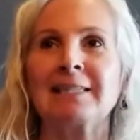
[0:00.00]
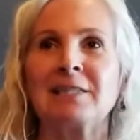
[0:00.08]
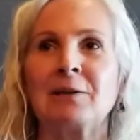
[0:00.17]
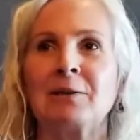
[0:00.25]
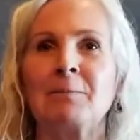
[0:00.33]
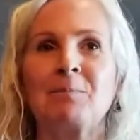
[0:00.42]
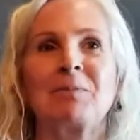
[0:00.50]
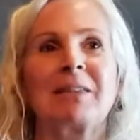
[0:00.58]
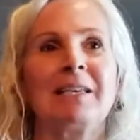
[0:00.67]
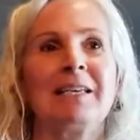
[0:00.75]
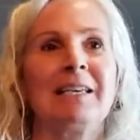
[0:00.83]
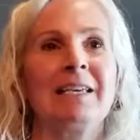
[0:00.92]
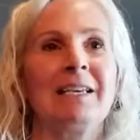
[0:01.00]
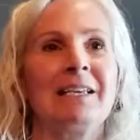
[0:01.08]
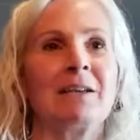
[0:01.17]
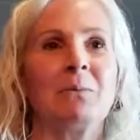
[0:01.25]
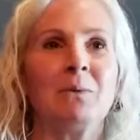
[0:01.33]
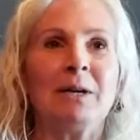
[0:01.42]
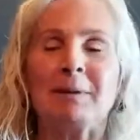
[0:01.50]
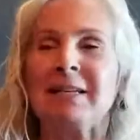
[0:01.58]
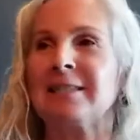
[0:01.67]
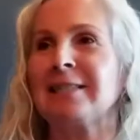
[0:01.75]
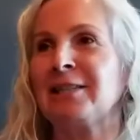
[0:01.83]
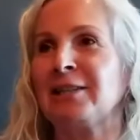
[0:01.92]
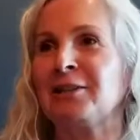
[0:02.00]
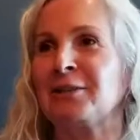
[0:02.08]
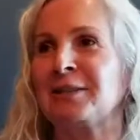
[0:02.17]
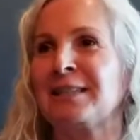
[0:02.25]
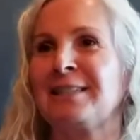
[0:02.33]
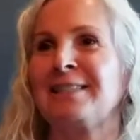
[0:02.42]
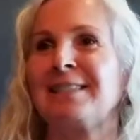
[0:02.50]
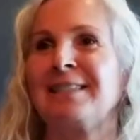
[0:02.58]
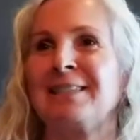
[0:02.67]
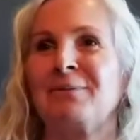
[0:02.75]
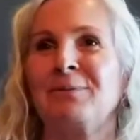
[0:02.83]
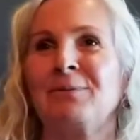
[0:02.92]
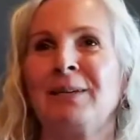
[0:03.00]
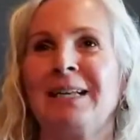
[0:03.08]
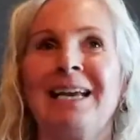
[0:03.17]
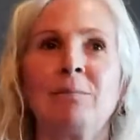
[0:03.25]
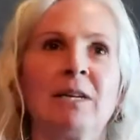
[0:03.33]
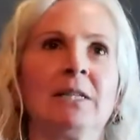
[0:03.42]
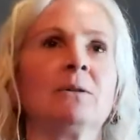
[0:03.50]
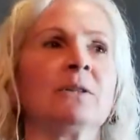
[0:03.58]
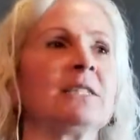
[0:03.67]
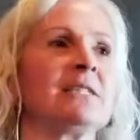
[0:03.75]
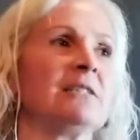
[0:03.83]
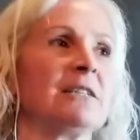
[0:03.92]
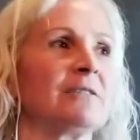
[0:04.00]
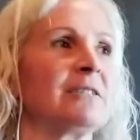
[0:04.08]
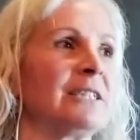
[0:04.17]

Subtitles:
So I thought, what am I going to do? What am I going to do?